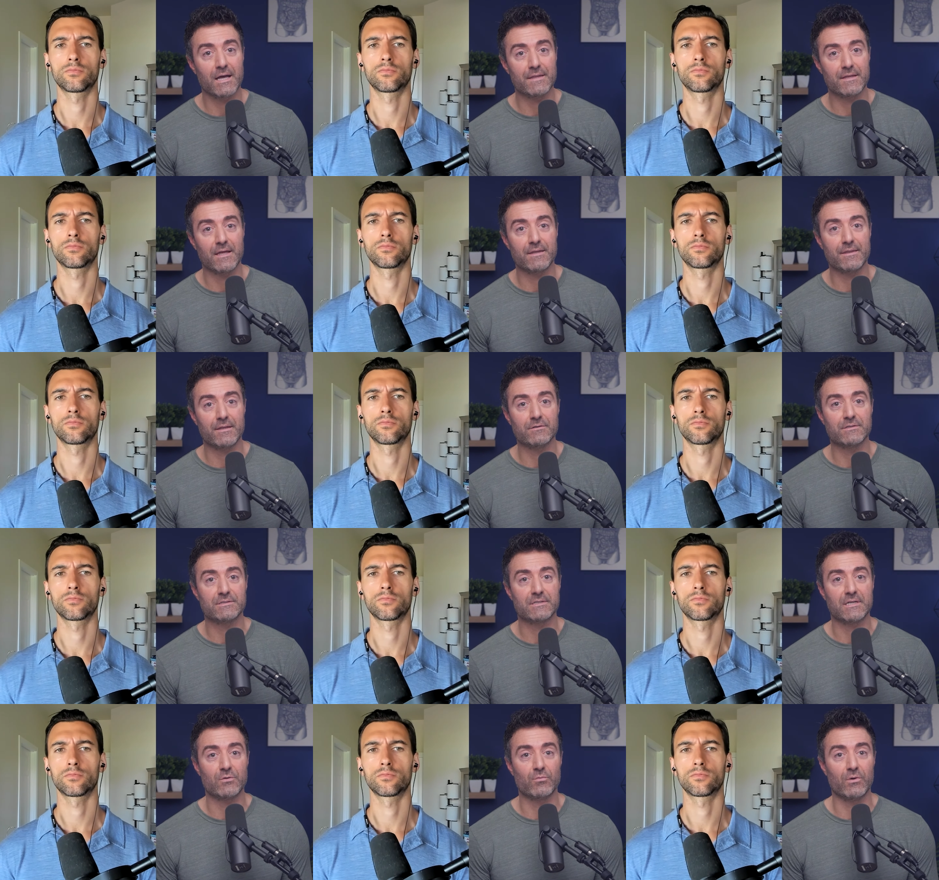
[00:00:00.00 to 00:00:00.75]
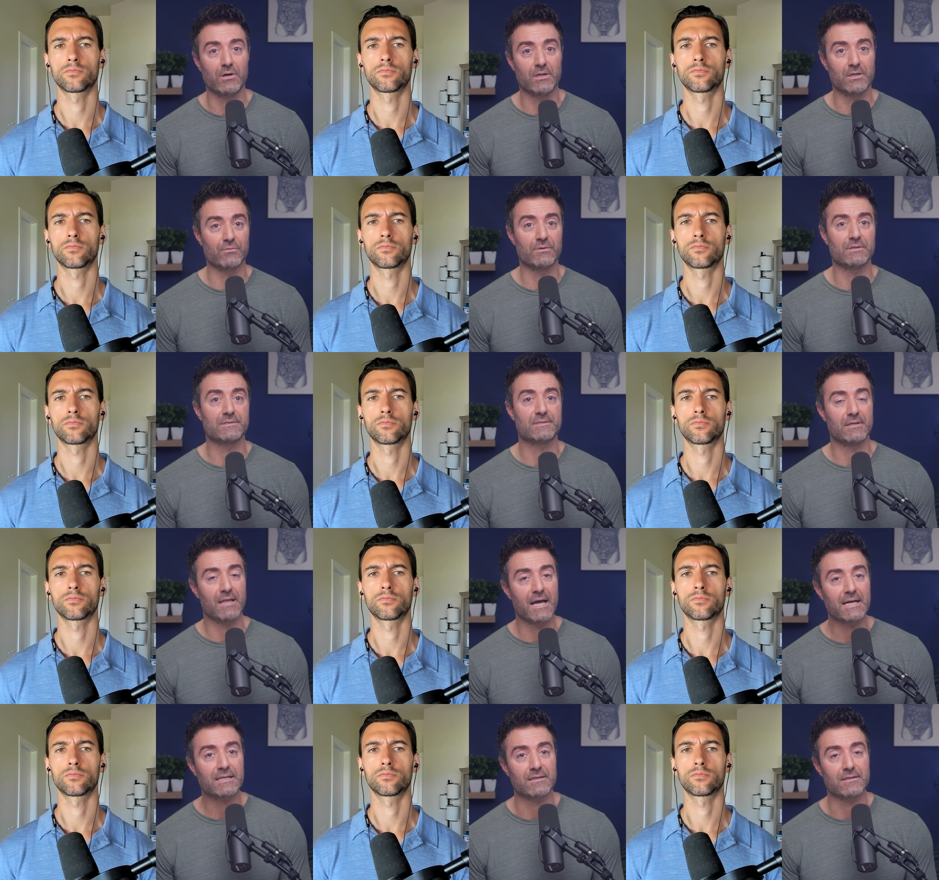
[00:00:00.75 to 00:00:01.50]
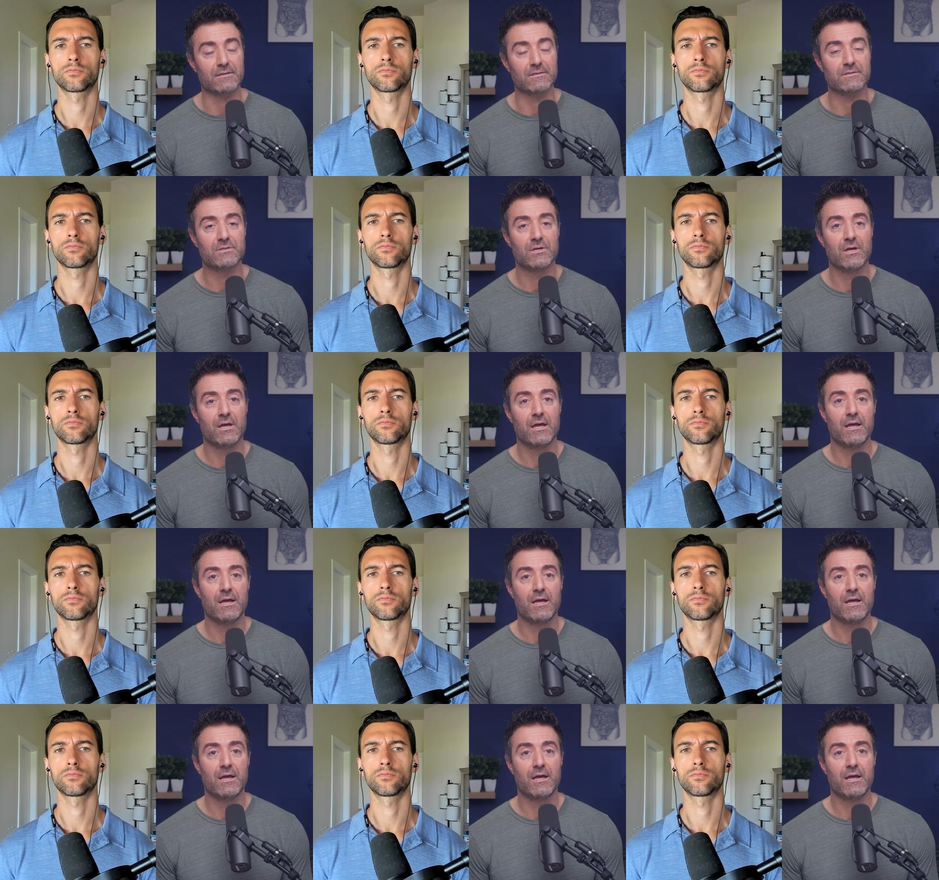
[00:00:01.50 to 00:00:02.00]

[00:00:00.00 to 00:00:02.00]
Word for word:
Speaker 1: And then they'll say, well, it was the lectins.